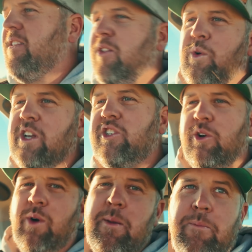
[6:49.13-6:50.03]
The
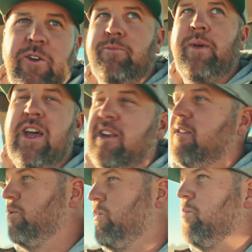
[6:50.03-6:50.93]
windshield wipers bent,
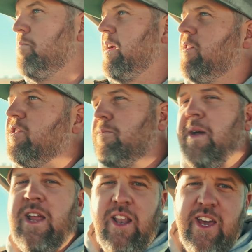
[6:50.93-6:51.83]
mirrors are
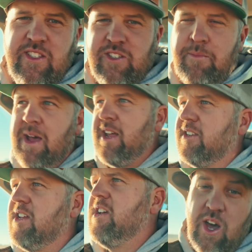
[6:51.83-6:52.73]
bent, lights are bent.